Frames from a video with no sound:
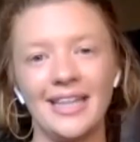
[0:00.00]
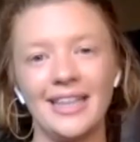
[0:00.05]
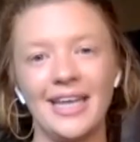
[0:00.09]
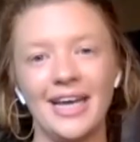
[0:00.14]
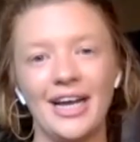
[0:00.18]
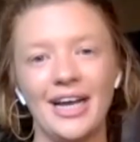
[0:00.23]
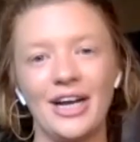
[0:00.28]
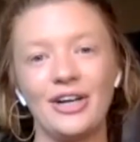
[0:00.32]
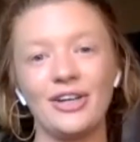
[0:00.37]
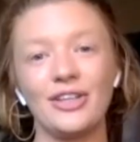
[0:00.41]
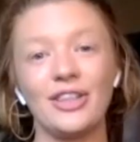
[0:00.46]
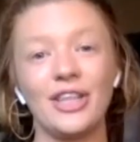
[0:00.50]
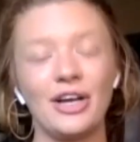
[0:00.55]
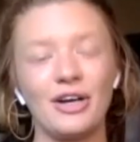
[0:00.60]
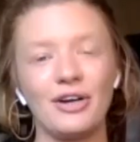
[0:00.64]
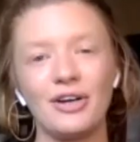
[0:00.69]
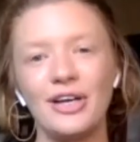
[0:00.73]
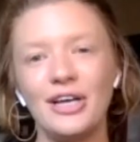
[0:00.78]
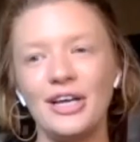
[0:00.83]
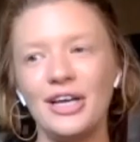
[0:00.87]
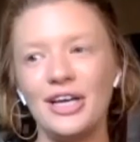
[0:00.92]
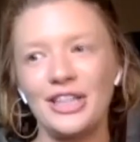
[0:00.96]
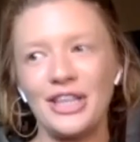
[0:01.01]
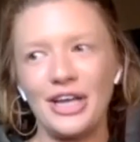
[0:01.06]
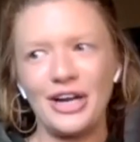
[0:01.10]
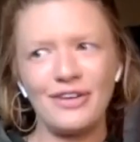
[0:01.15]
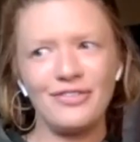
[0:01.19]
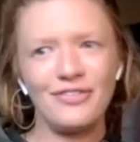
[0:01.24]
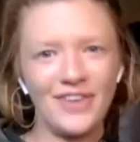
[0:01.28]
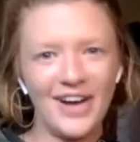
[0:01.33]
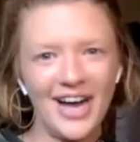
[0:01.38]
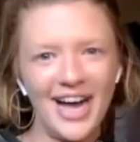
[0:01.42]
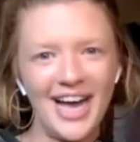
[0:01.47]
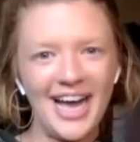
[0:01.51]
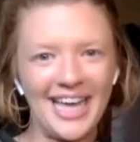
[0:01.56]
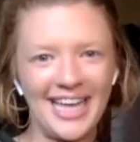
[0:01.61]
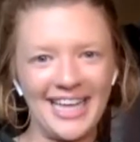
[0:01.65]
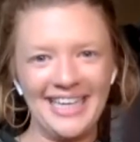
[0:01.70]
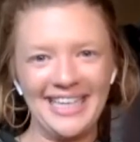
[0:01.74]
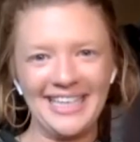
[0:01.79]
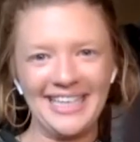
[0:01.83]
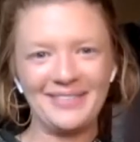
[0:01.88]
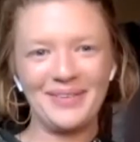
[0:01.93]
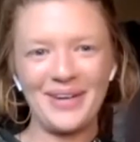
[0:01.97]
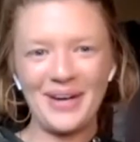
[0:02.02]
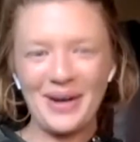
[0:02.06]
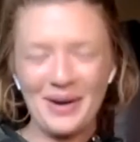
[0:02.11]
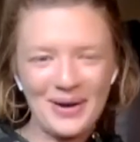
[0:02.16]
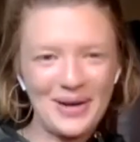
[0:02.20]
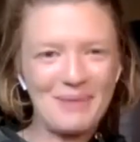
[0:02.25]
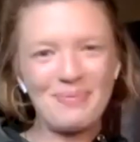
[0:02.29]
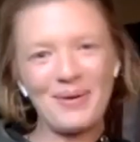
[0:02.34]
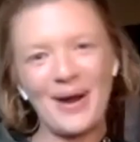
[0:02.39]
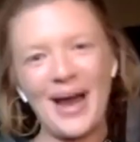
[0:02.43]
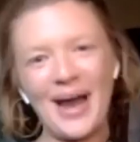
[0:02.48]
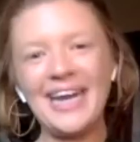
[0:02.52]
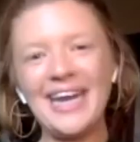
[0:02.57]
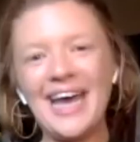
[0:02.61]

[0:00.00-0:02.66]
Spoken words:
they're fun. We're going to Pride to